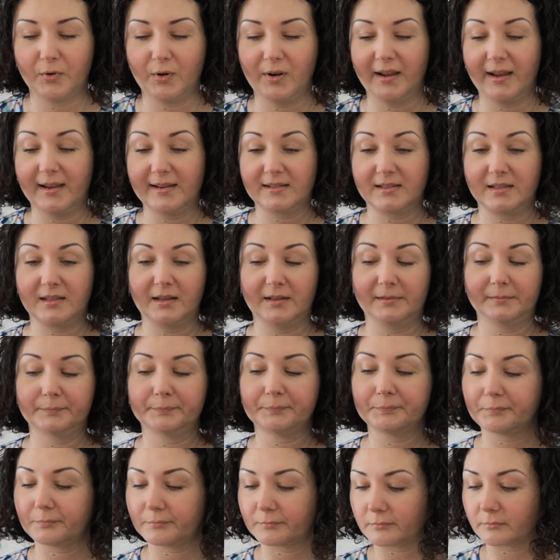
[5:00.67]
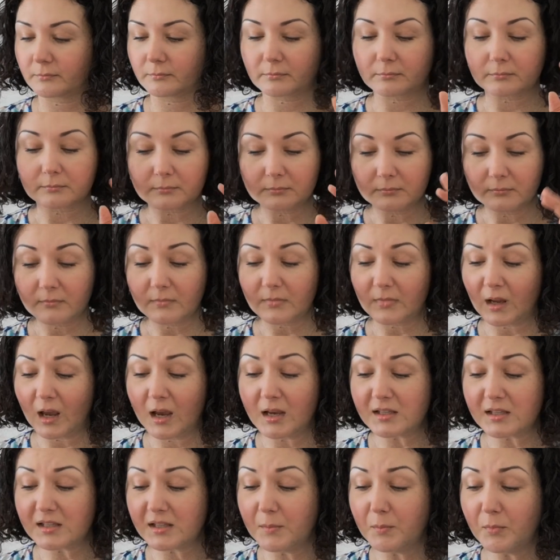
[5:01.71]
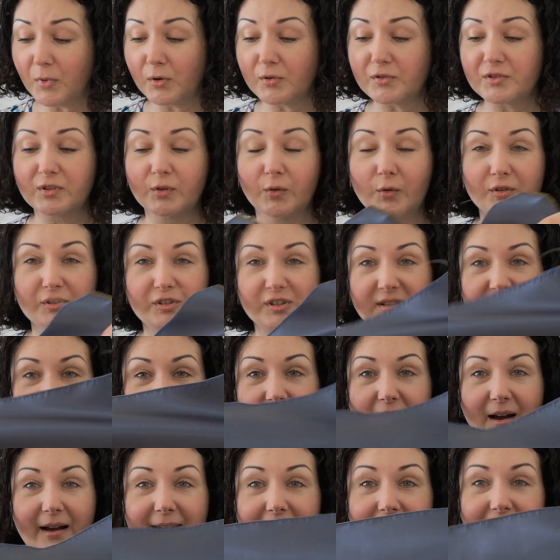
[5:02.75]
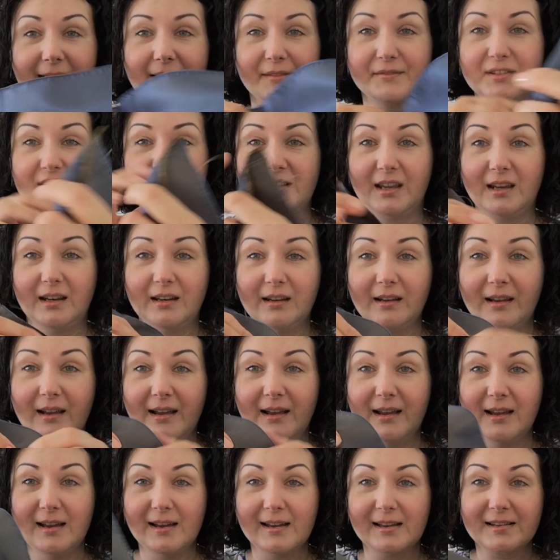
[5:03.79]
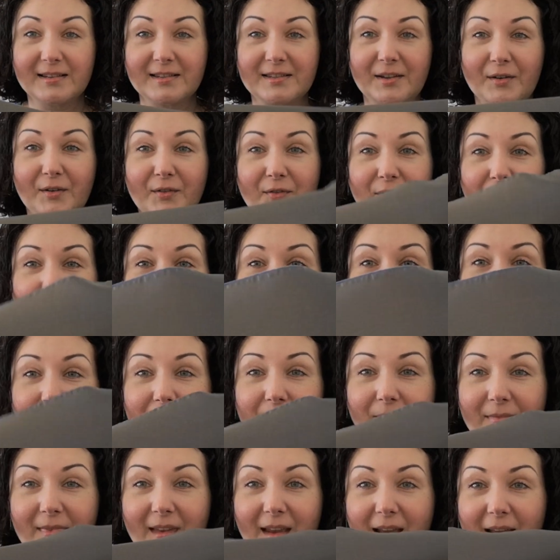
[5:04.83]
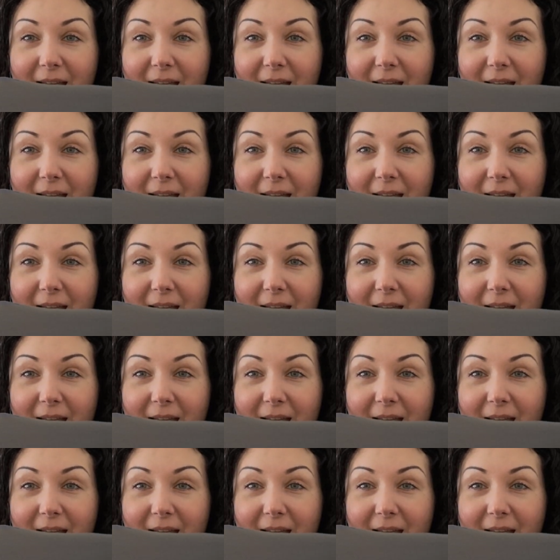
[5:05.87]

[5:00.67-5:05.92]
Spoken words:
polyester. It's the most gorgeous lining I've seen so far.